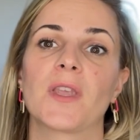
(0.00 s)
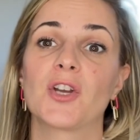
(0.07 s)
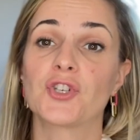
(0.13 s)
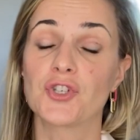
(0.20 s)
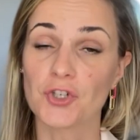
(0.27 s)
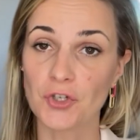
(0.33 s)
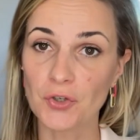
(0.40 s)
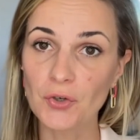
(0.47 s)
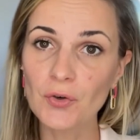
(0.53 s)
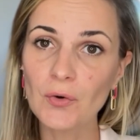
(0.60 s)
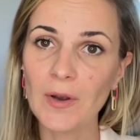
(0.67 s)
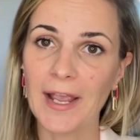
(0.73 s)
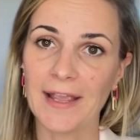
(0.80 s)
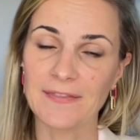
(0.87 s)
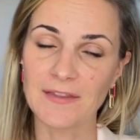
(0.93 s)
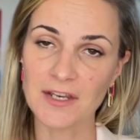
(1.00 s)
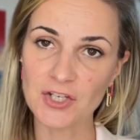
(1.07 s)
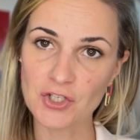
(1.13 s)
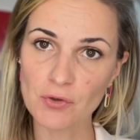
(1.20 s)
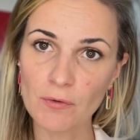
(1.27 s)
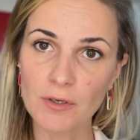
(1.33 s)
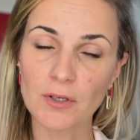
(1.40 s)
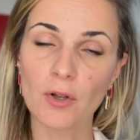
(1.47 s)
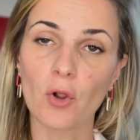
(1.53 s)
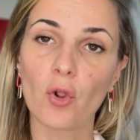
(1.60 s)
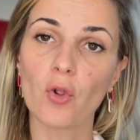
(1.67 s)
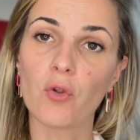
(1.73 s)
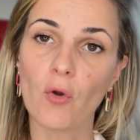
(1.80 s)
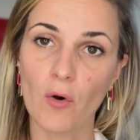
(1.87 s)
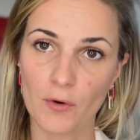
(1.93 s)
do, and they do it
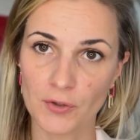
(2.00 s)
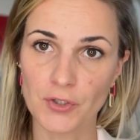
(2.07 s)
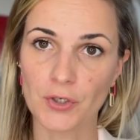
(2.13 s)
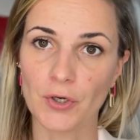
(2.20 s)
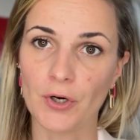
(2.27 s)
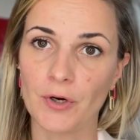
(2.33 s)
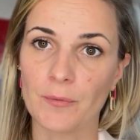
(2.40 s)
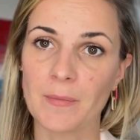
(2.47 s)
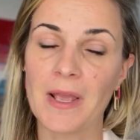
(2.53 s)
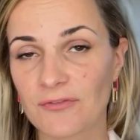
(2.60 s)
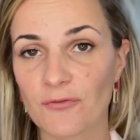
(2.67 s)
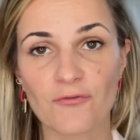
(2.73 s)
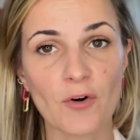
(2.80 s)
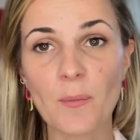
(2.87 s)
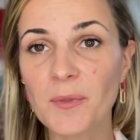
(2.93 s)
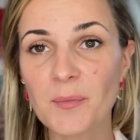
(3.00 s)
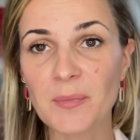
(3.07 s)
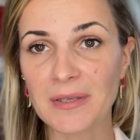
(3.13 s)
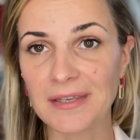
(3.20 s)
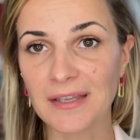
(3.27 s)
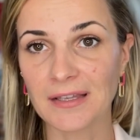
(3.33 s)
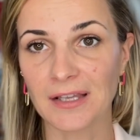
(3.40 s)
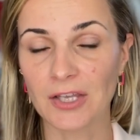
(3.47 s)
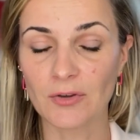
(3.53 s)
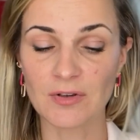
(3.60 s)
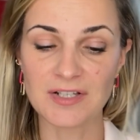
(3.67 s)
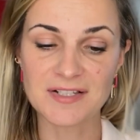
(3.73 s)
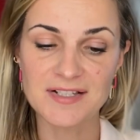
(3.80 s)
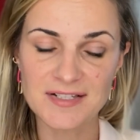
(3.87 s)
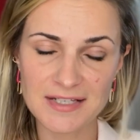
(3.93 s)
long term. From the beginning, you
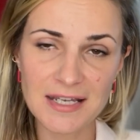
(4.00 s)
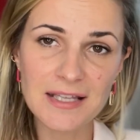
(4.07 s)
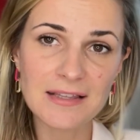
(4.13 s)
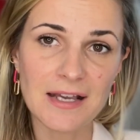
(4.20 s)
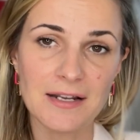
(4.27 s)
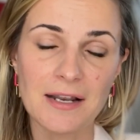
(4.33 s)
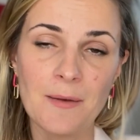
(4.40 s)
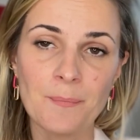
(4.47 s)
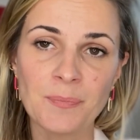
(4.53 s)
can see that